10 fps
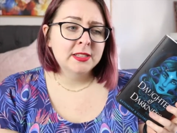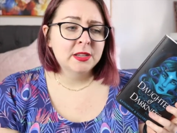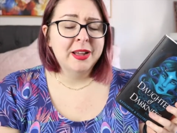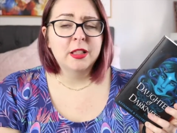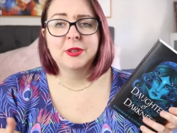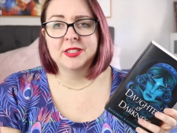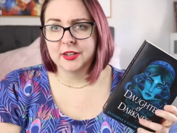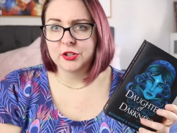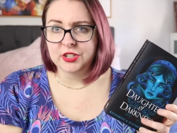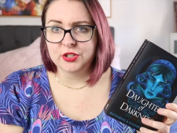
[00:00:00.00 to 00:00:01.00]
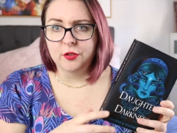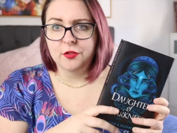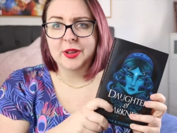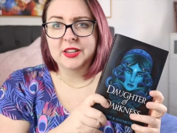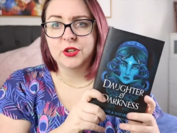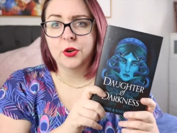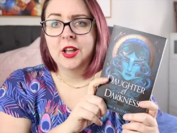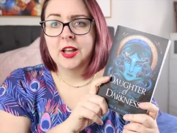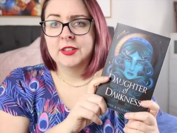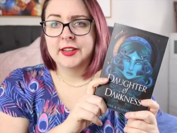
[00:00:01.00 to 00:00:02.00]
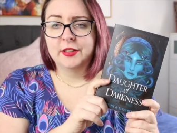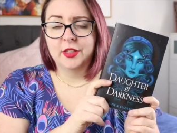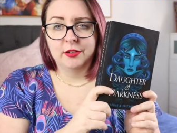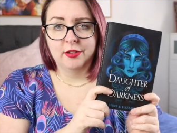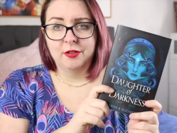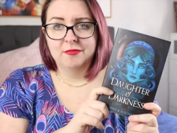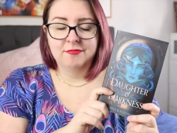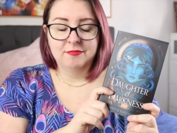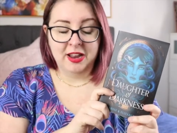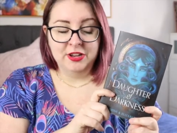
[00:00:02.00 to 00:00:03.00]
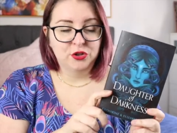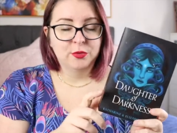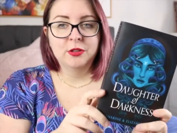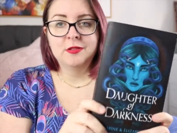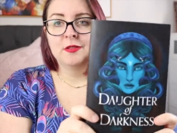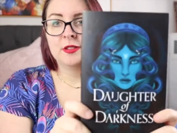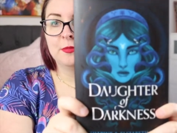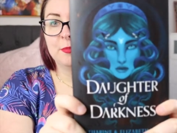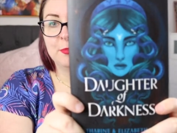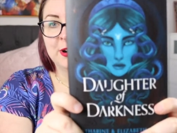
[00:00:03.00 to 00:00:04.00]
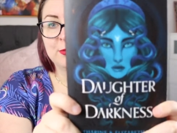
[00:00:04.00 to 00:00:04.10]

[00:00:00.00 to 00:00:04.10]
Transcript: and some elements that are just not for me so take that as you will but I